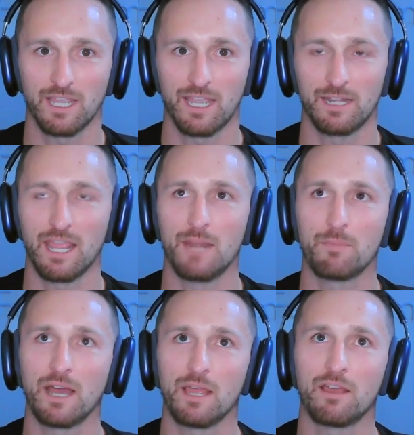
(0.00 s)
And
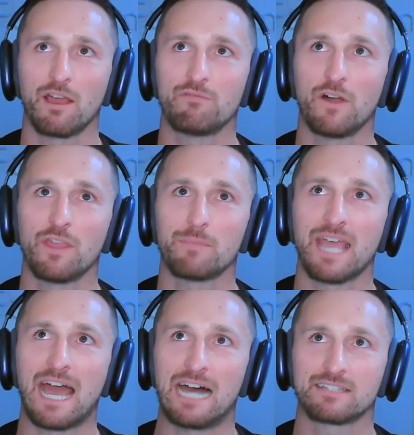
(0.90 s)
I found that by
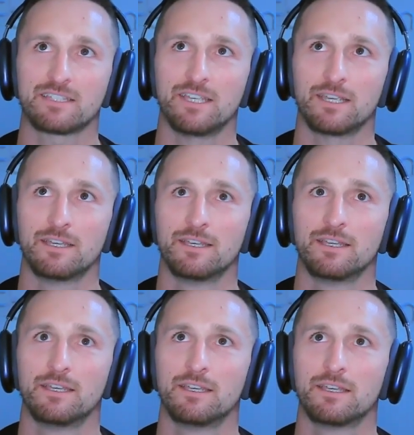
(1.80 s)
asking
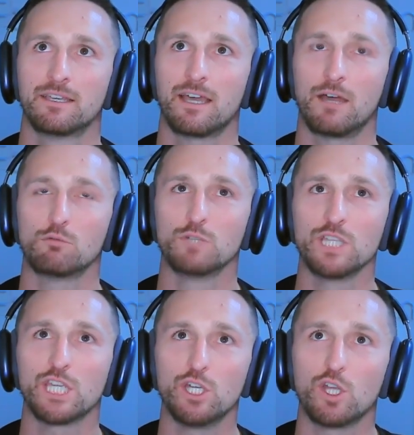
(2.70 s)

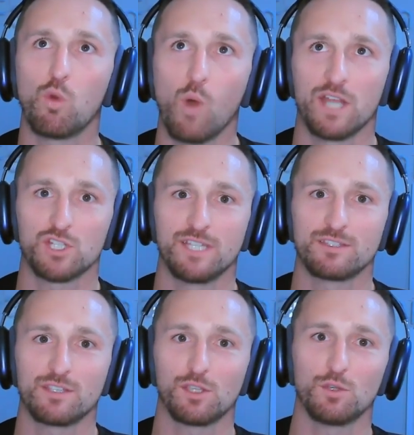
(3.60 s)
really good
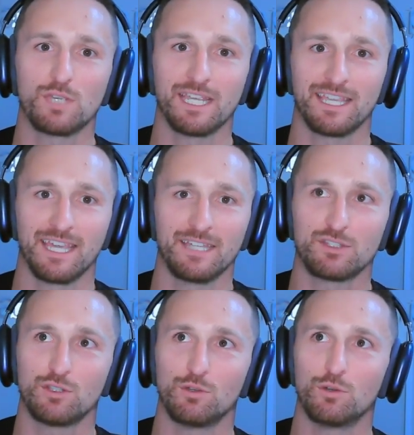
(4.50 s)
questions, you can get
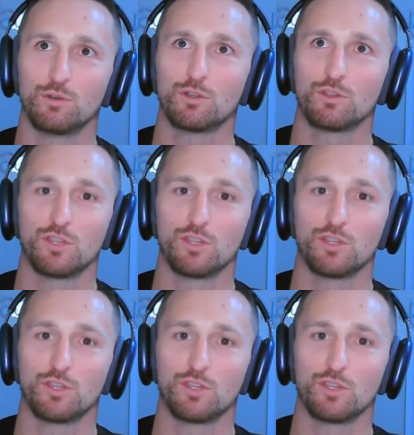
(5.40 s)
to the